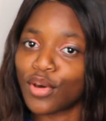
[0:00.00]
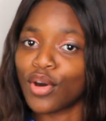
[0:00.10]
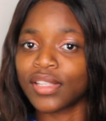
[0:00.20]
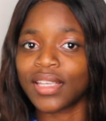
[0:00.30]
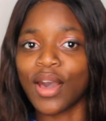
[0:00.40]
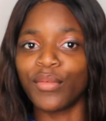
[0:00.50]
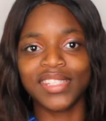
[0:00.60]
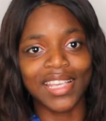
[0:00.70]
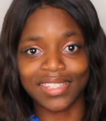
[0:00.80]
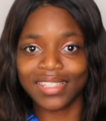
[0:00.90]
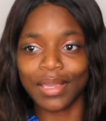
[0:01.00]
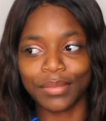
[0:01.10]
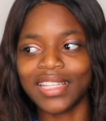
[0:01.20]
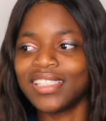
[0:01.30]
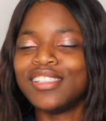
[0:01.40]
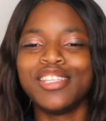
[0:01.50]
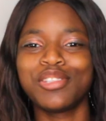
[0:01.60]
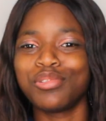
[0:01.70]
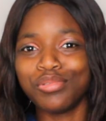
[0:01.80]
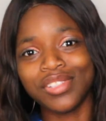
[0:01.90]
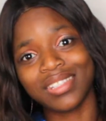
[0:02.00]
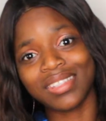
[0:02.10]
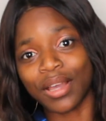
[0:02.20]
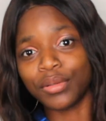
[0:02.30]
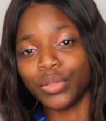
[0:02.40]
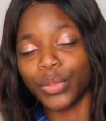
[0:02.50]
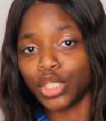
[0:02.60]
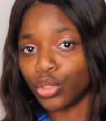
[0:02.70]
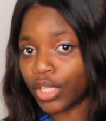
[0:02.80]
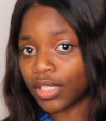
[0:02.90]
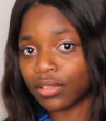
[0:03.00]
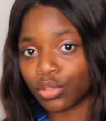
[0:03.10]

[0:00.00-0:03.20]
cut i always escaped i didn't need to do the style they were doing